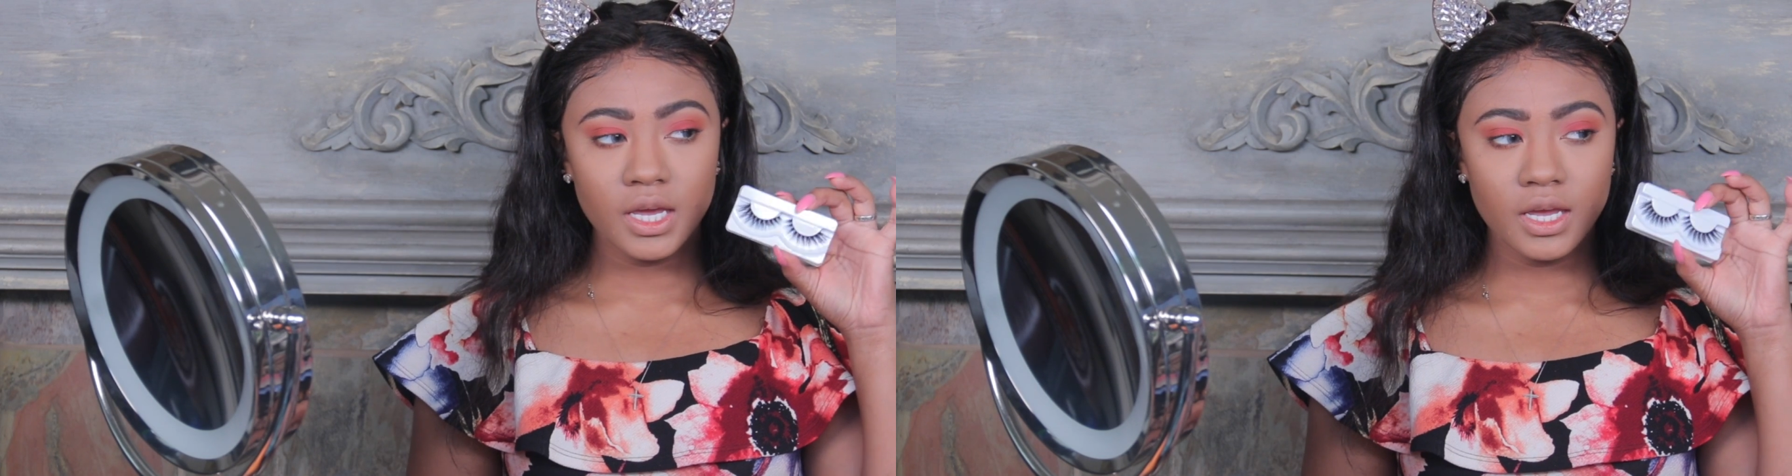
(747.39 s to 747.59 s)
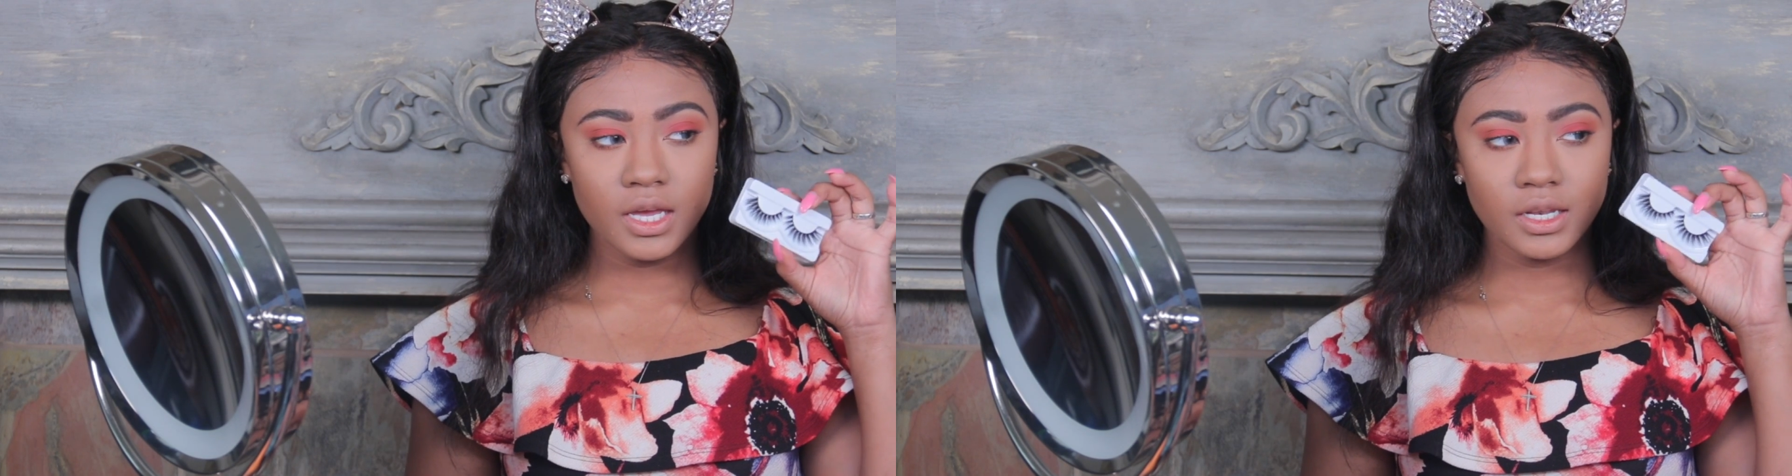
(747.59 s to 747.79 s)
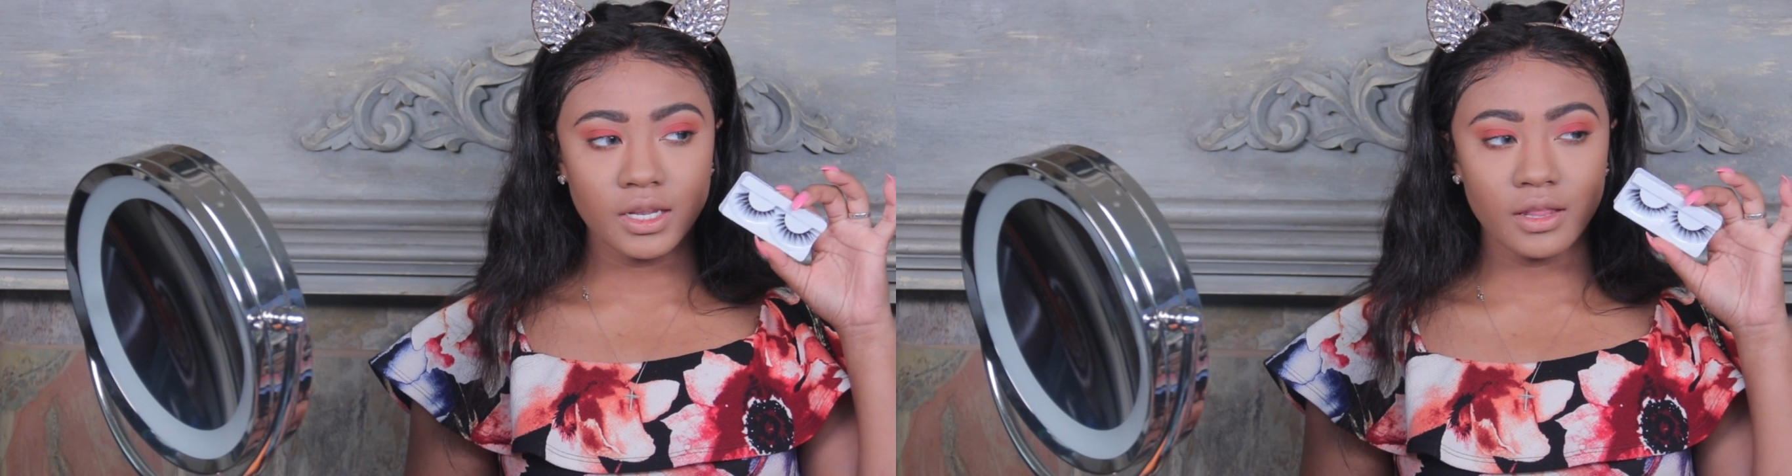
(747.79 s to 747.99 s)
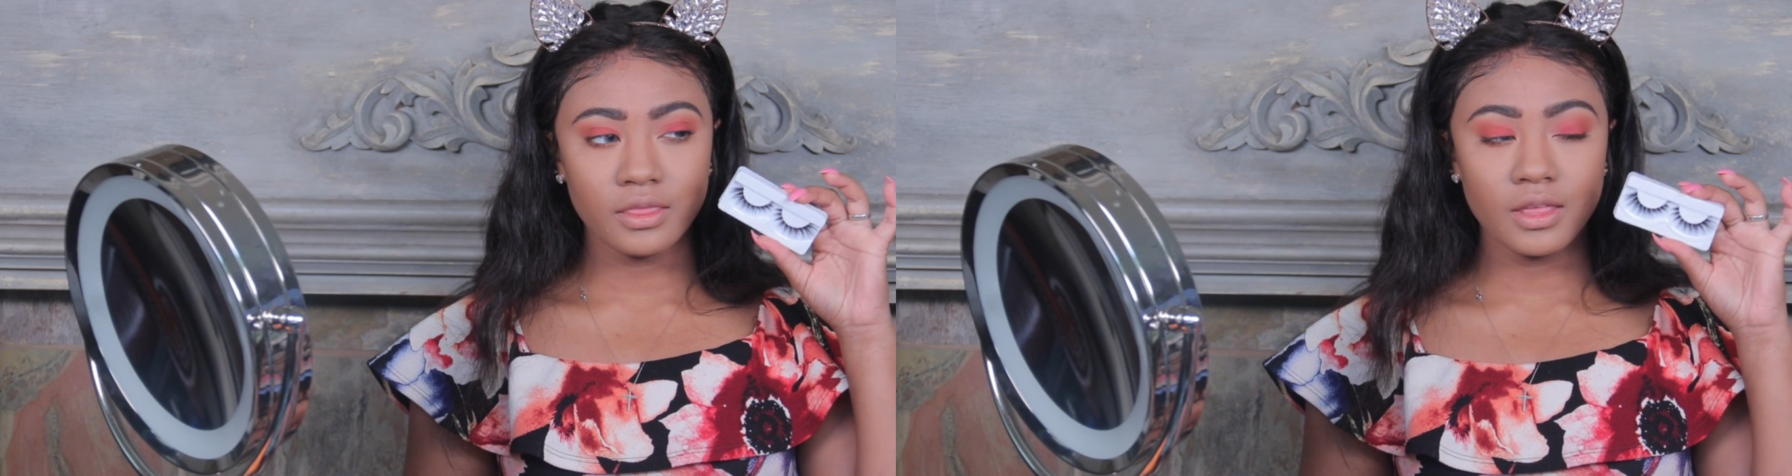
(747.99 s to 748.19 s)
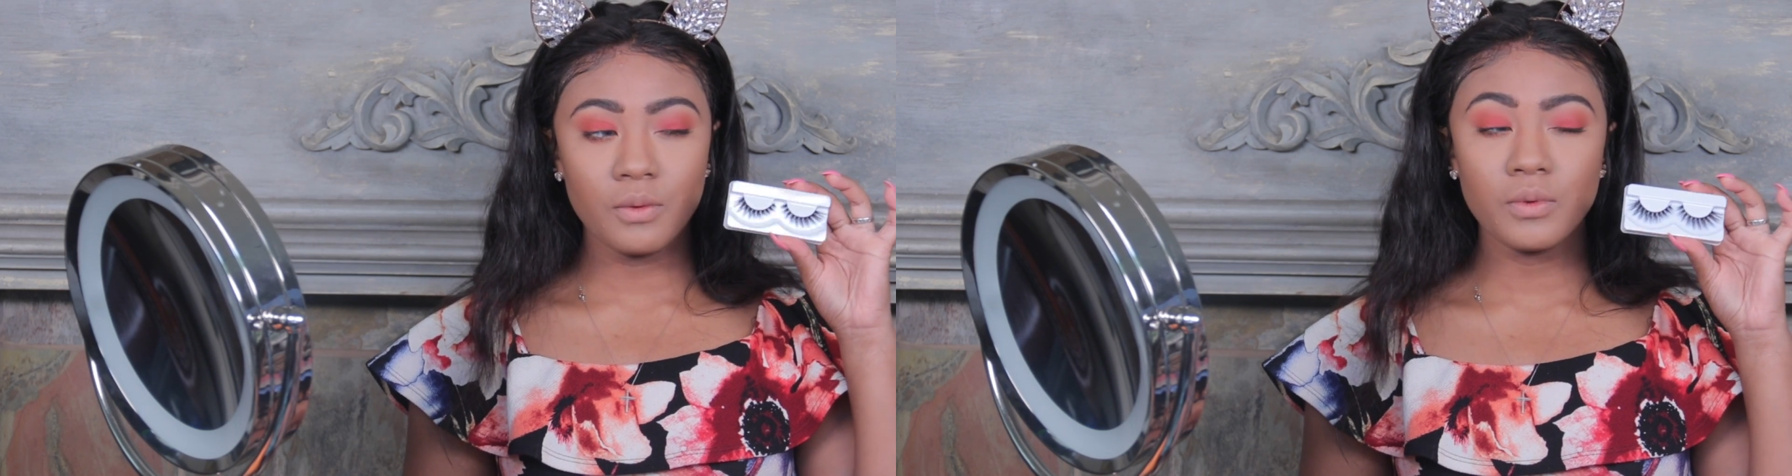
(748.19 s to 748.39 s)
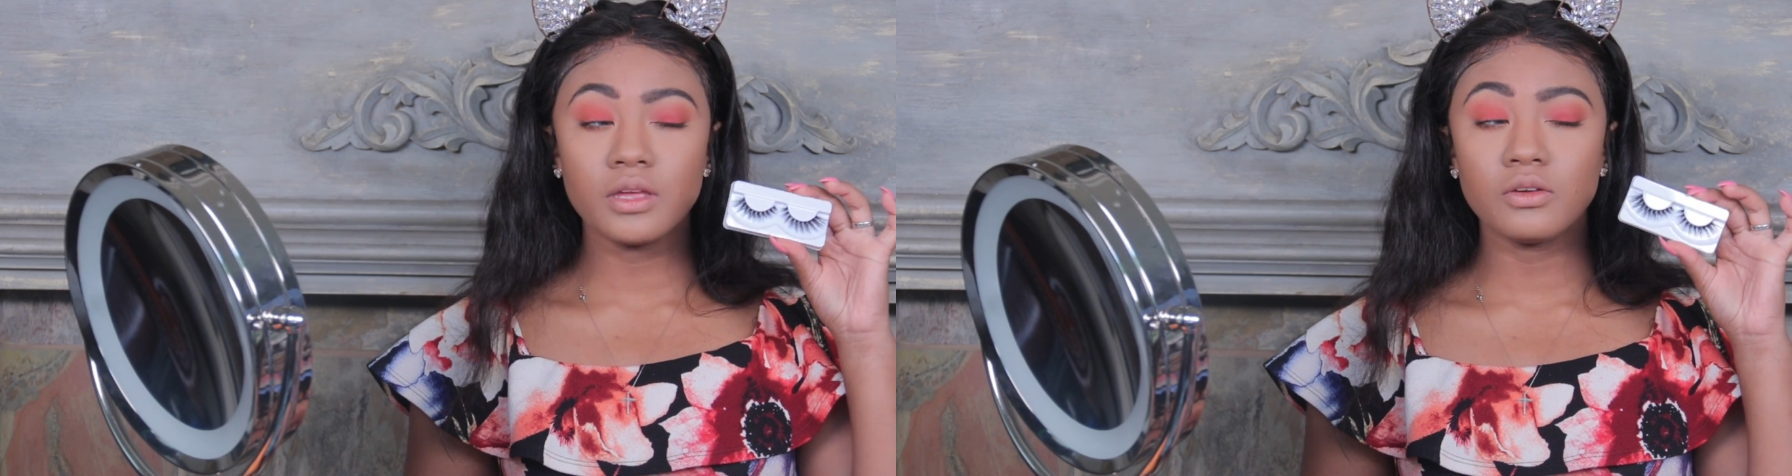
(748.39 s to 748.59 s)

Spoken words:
and that way